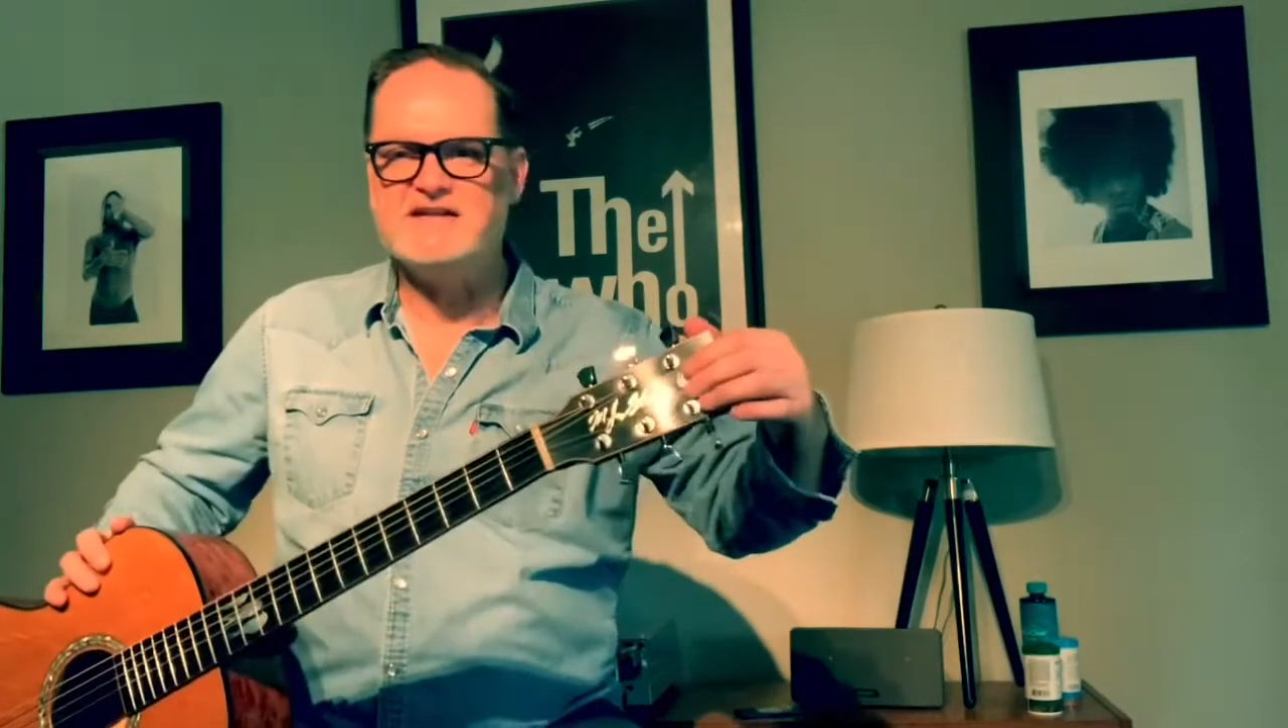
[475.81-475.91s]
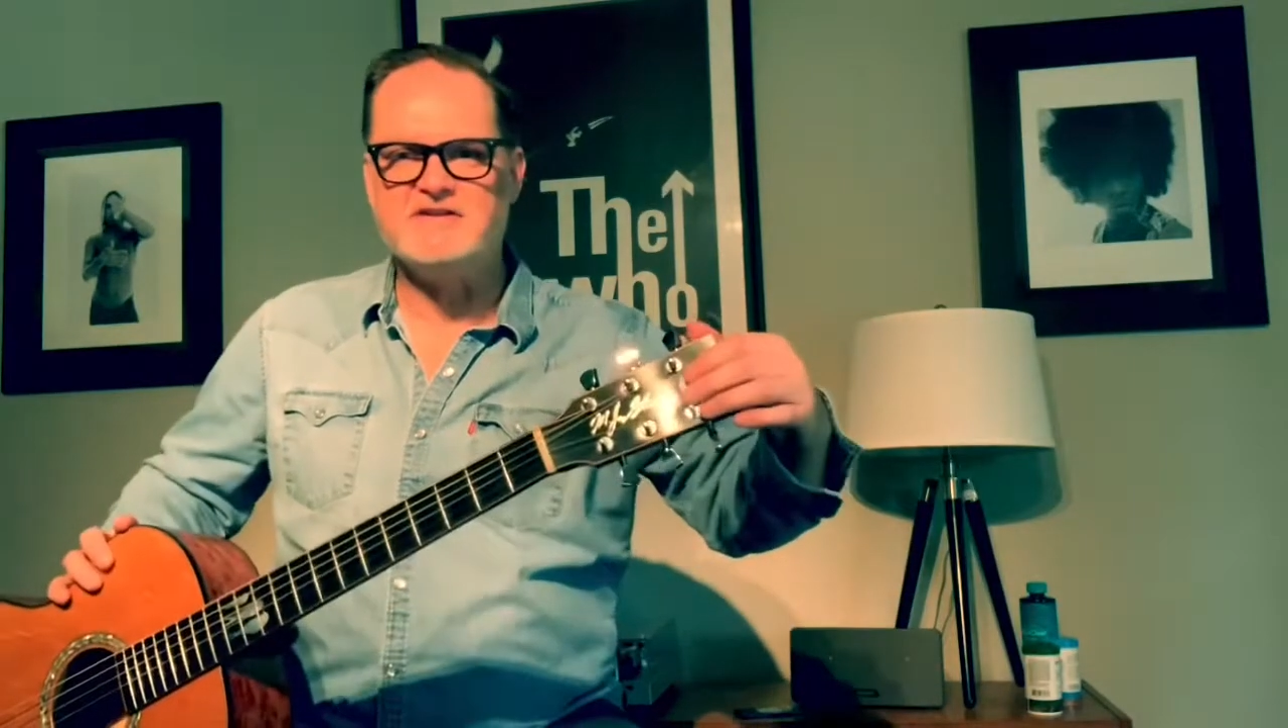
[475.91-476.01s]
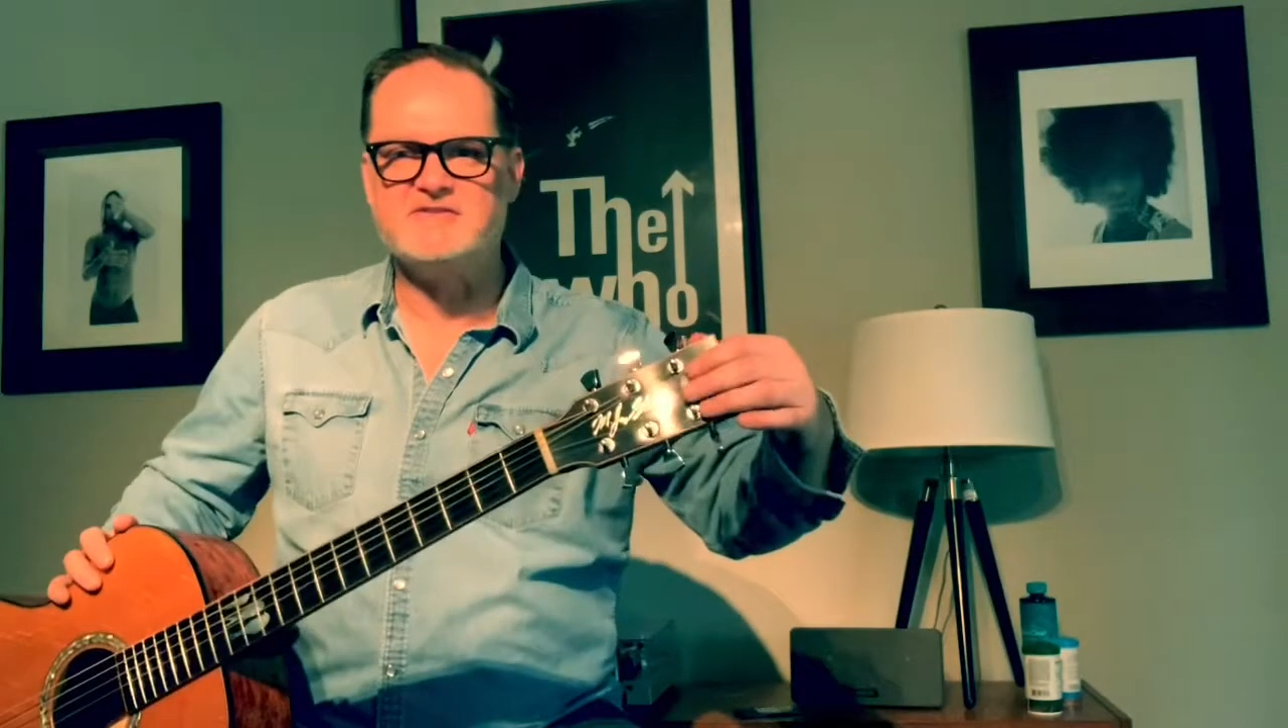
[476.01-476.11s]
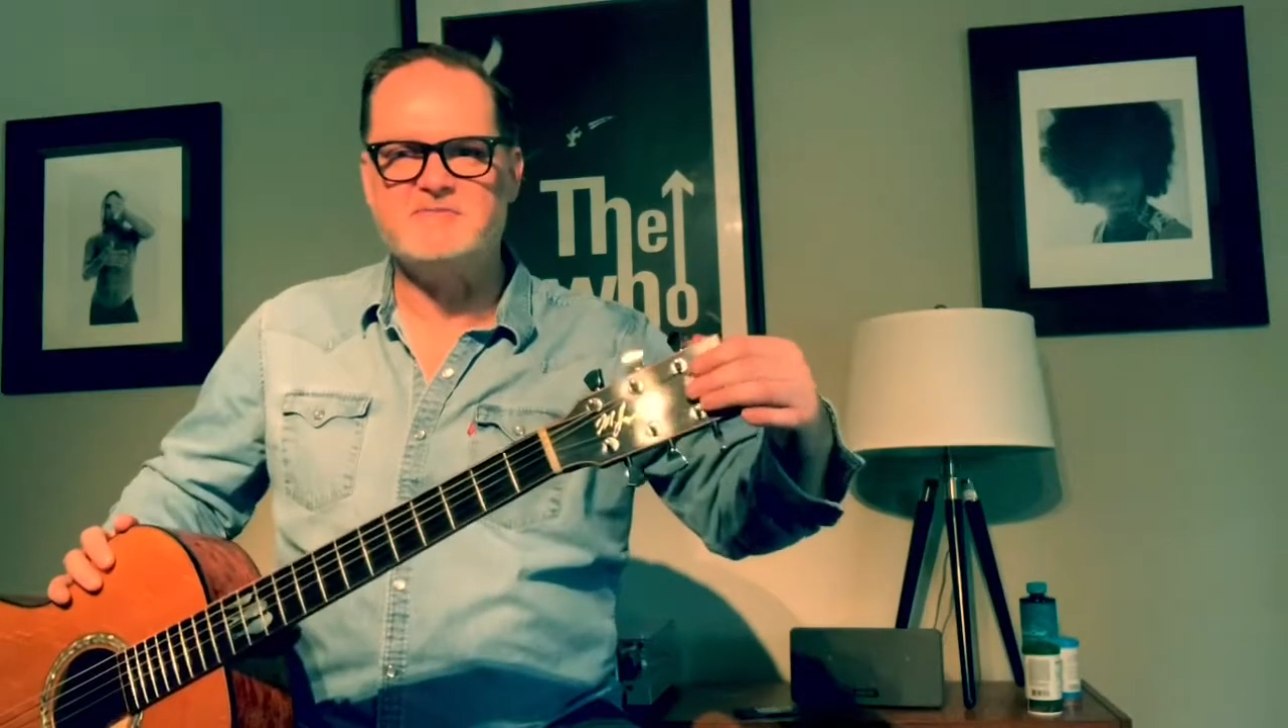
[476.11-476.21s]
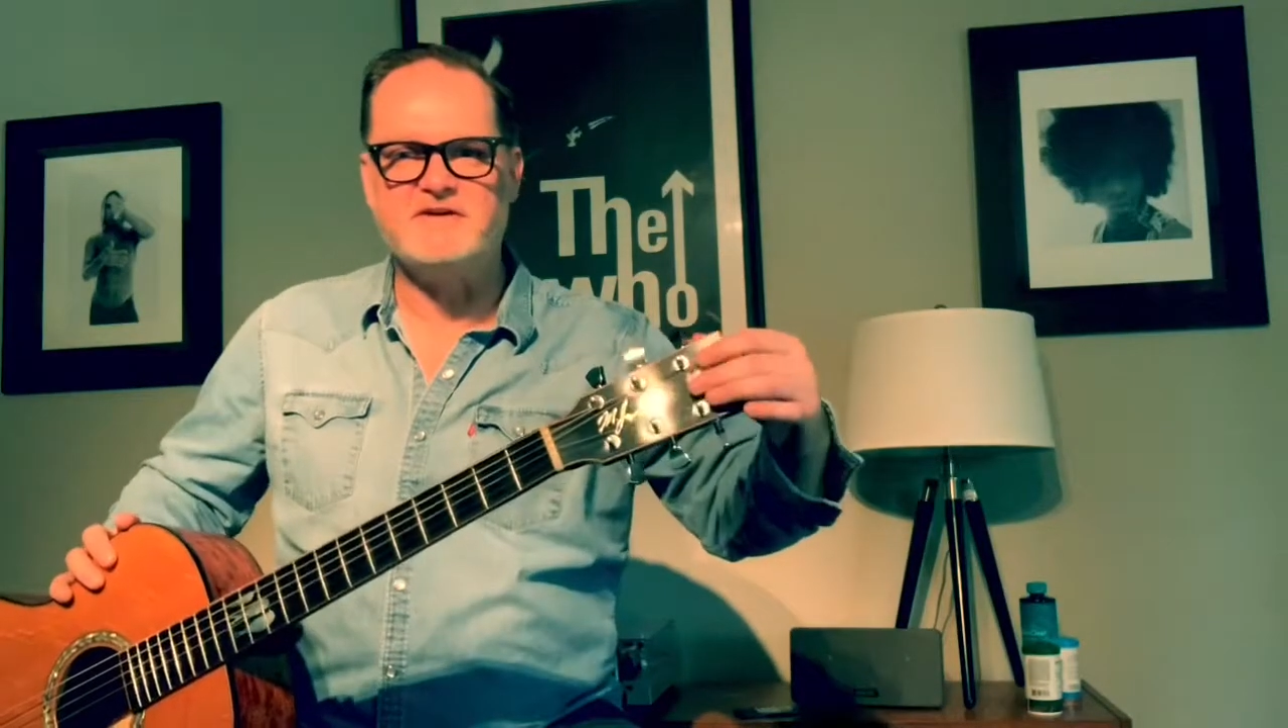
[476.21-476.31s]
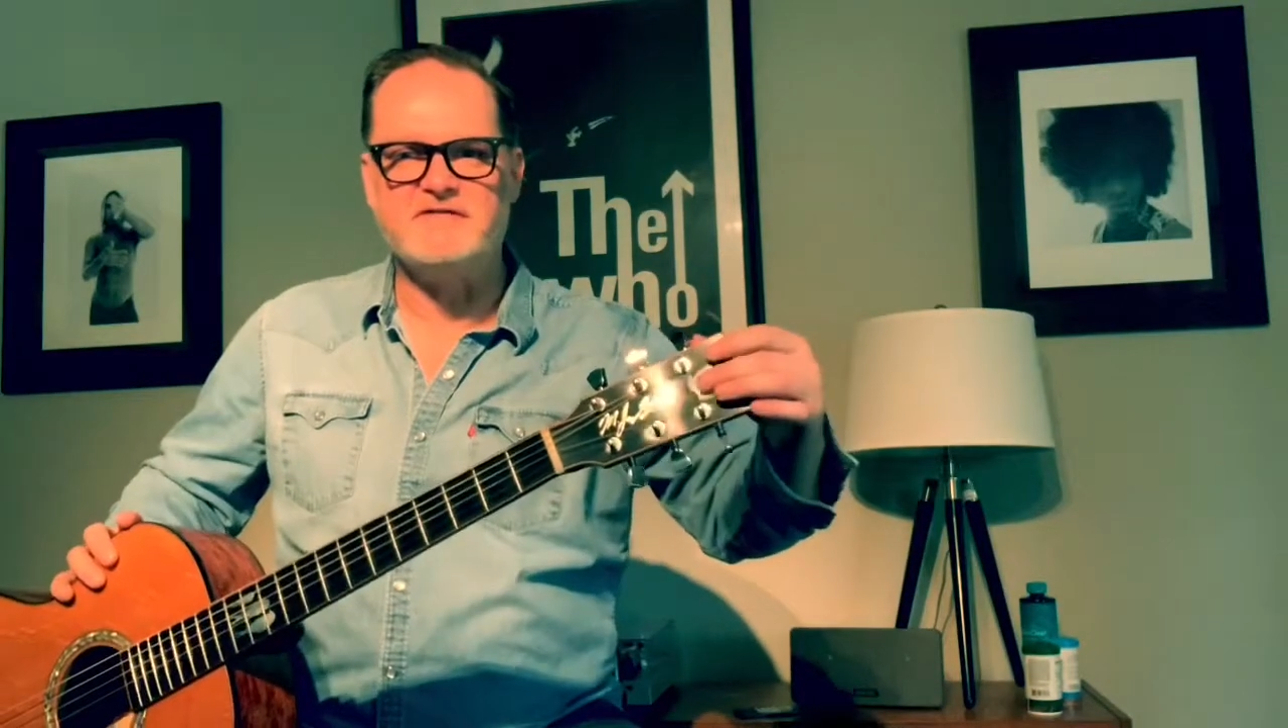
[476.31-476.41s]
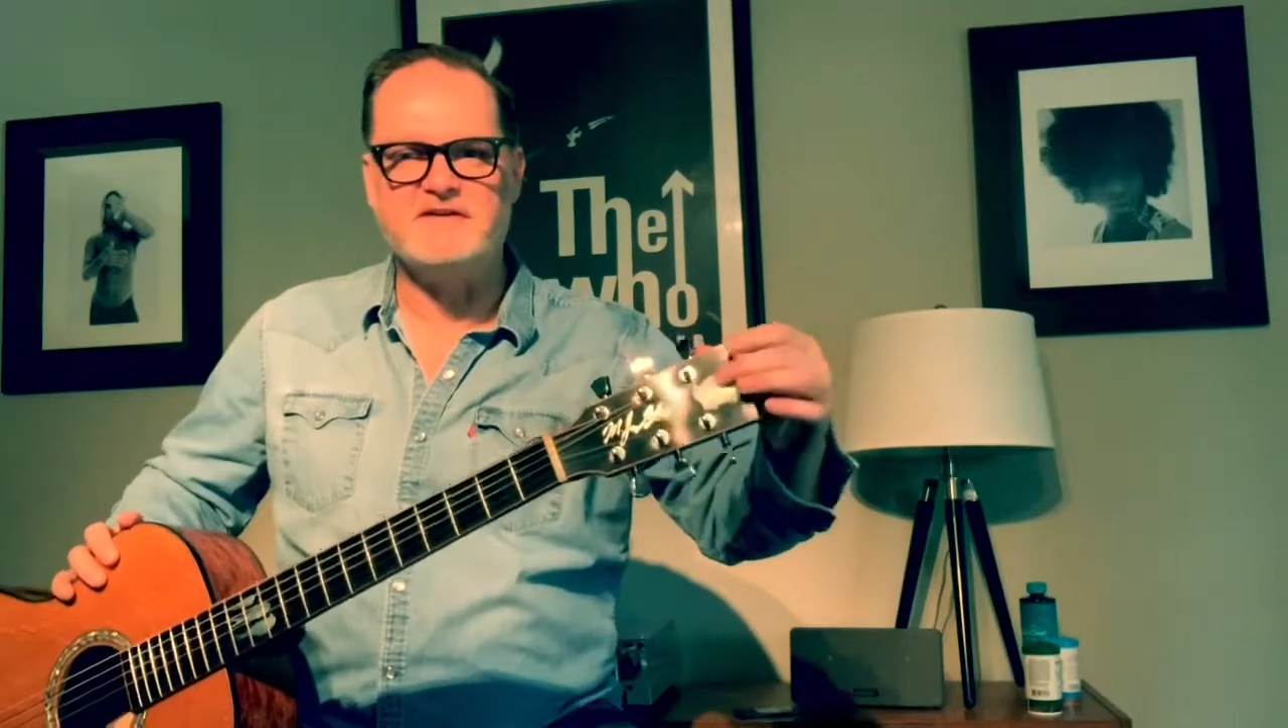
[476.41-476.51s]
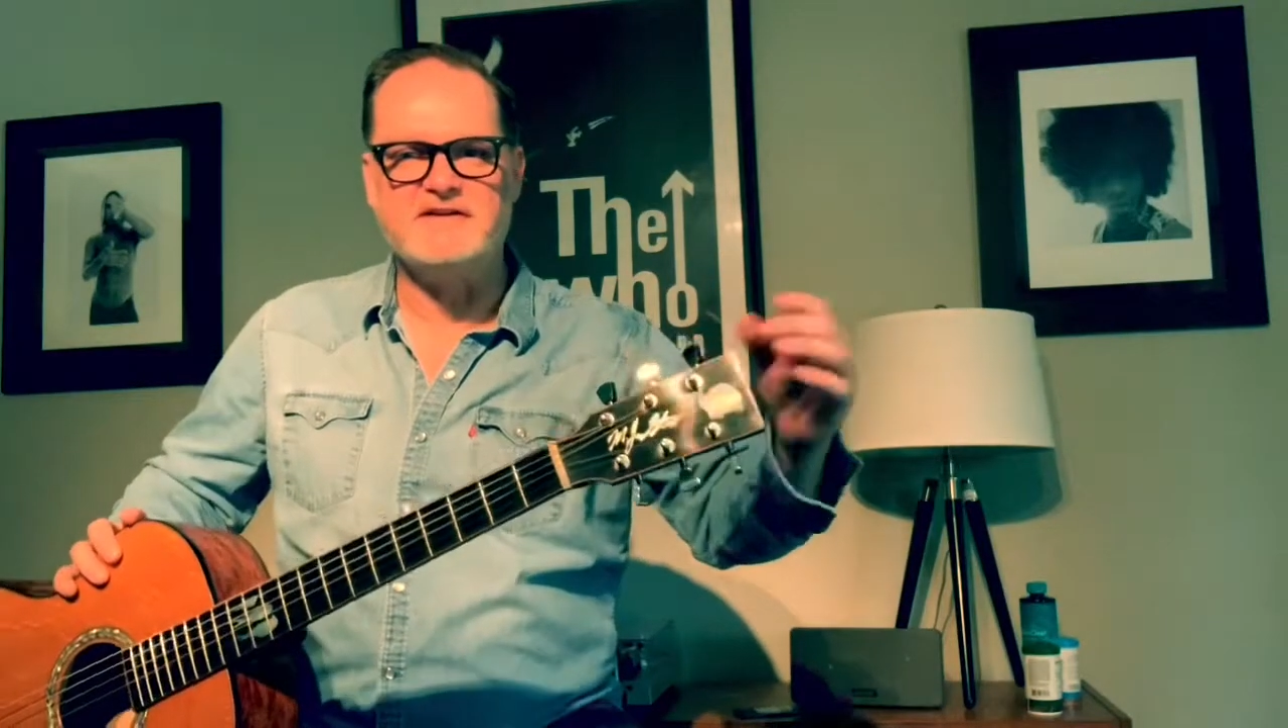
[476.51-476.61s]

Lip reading: It looks perfect,